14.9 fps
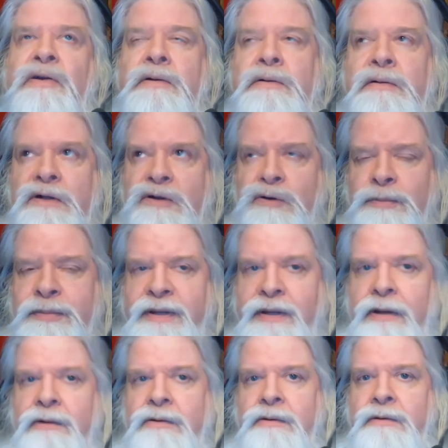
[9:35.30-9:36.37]
a little bit
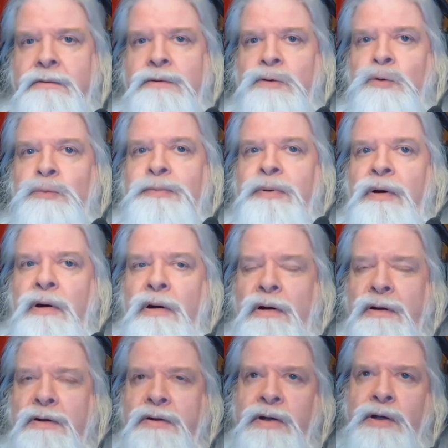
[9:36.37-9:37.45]
out of the loop
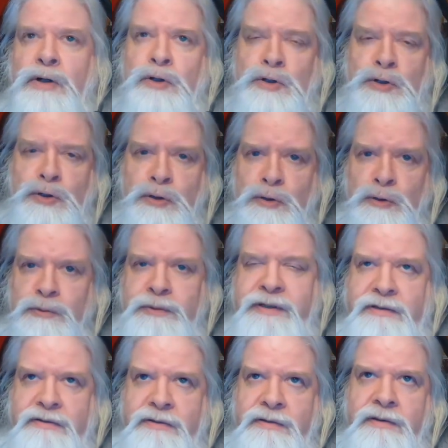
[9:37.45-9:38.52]
on
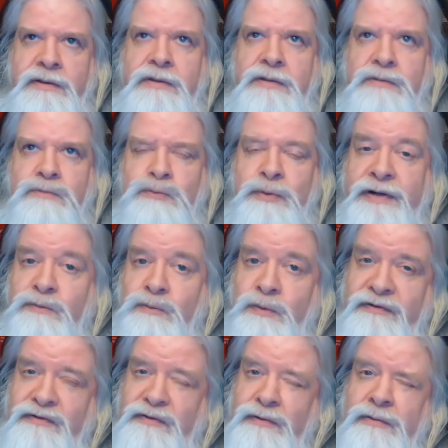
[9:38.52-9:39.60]
current Red
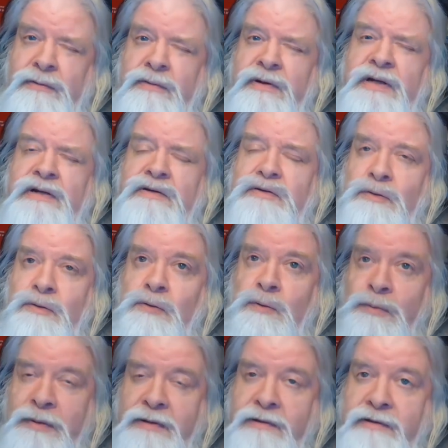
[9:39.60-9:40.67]
Wizard internal
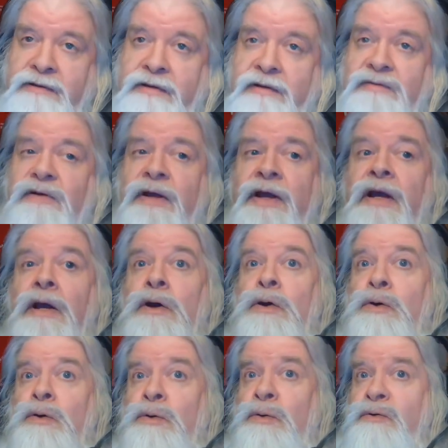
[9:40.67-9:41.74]
politics, like
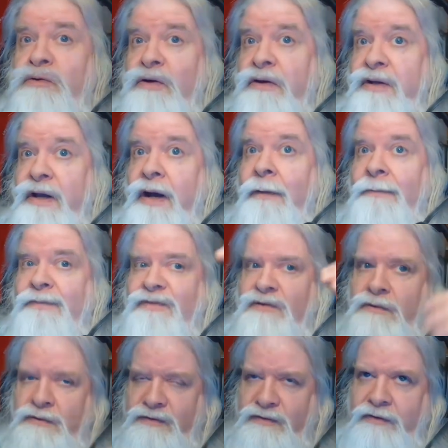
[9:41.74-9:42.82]
who's on the ups
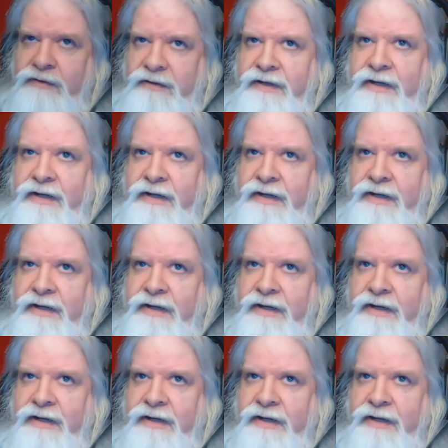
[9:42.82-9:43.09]
and who's on the